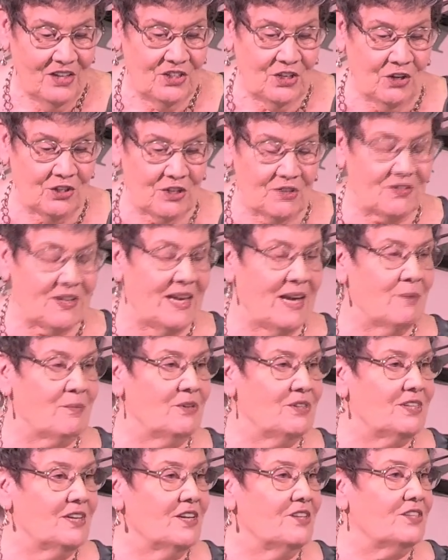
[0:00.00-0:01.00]
Joseph
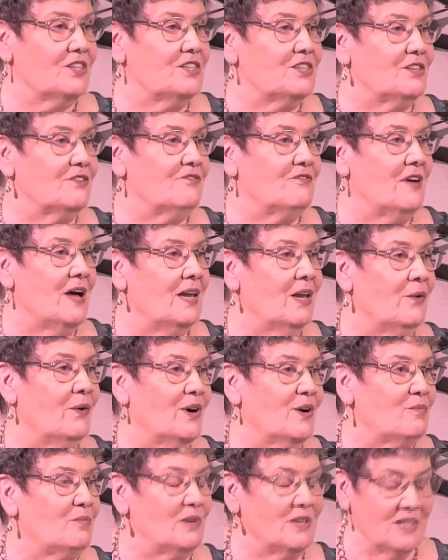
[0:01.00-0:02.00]
Campbell tells us to follow
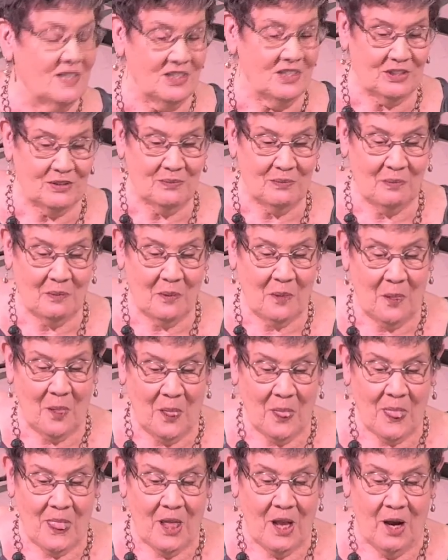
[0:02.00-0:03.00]
our bliss.
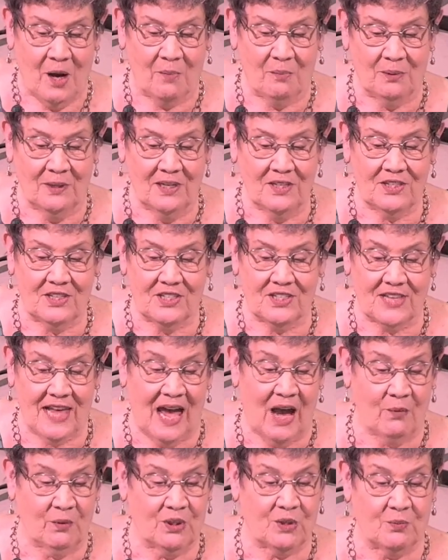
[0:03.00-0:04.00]
Our bliss is
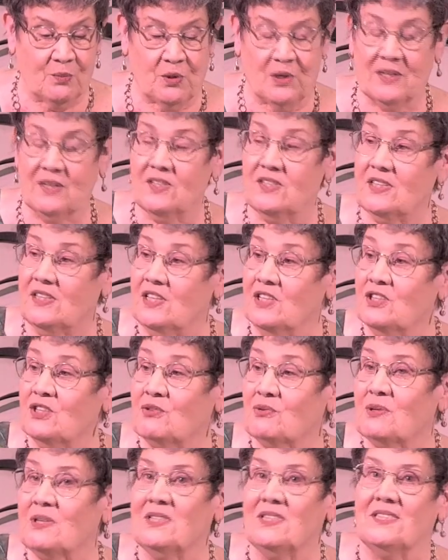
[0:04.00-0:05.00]
that which brings
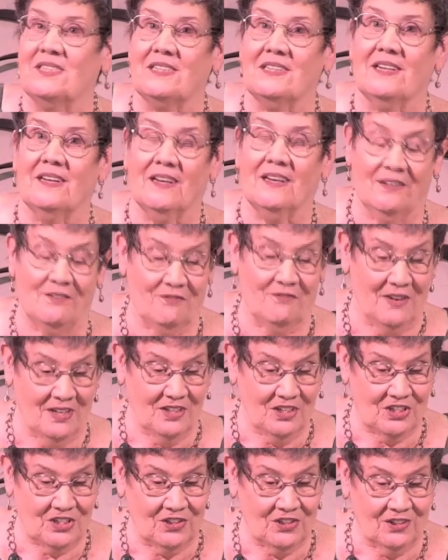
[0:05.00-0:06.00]
interest,
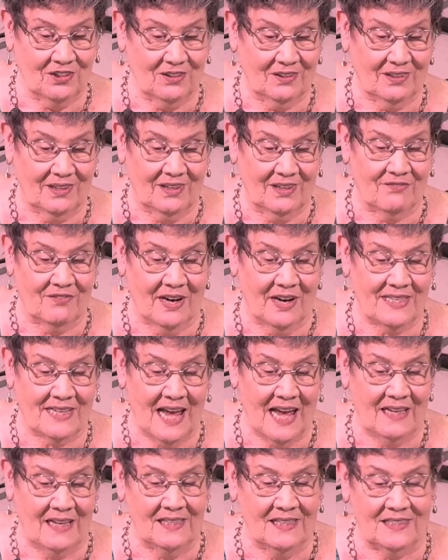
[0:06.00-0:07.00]
adventure, and
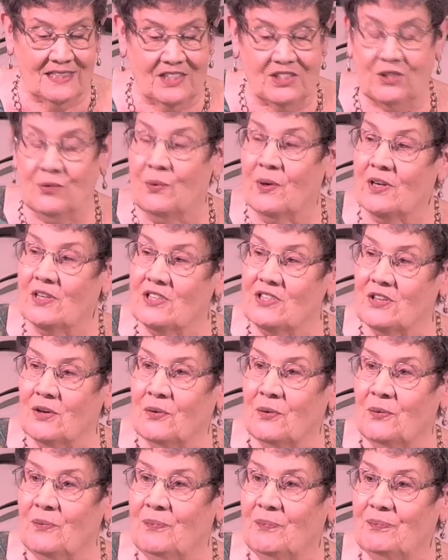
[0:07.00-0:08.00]
vitality to our
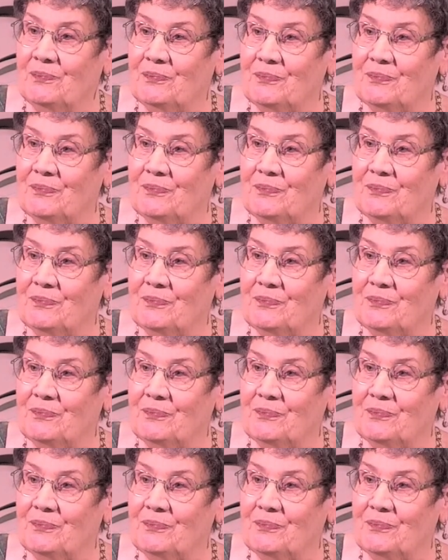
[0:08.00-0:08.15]
soul.